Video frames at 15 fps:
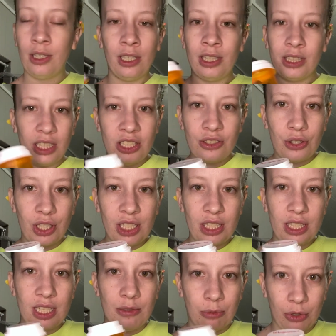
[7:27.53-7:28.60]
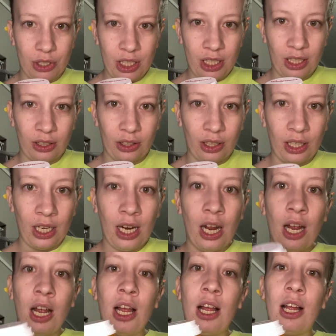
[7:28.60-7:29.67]
these treats in particular
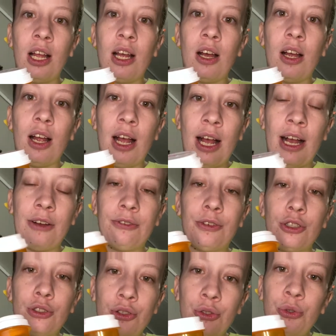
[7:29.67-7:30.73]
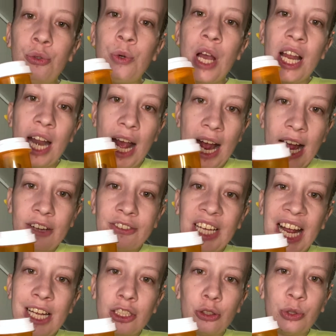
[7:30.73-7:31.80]
have 2.5
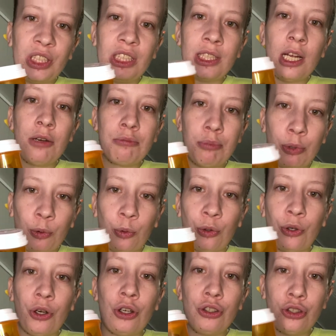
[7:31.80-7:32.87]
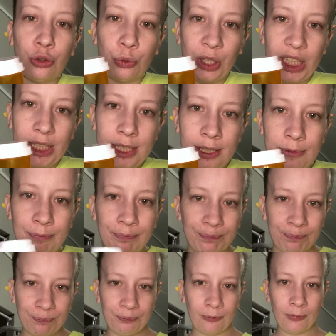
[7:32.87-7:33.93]
calories per treat.
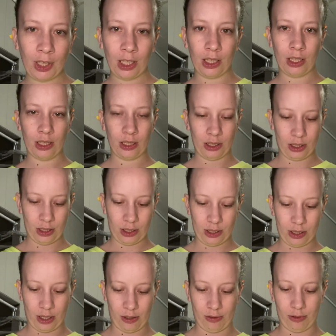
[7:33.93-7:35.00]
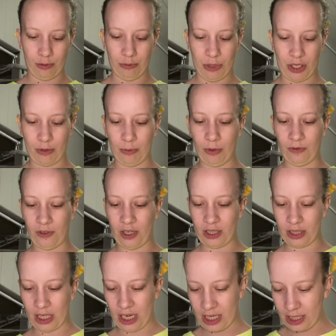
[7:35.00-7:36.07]
So, Mr.
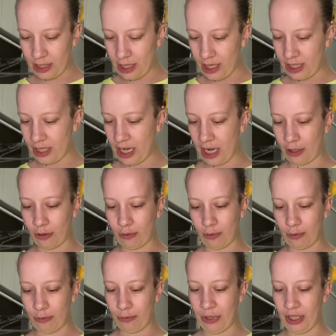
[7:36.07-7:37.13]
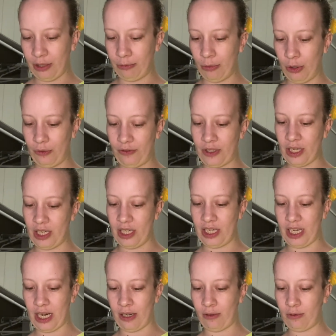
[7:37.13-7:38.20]
Mufasa is now being moved
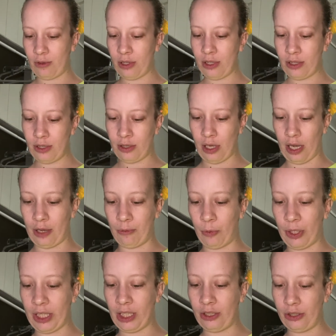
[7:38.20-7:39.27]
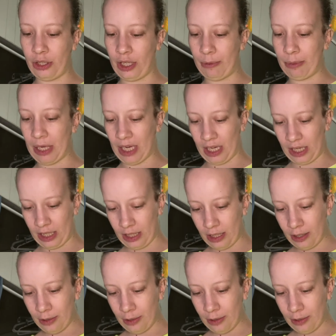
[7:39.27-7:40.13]
down. I'm waiting to get paid.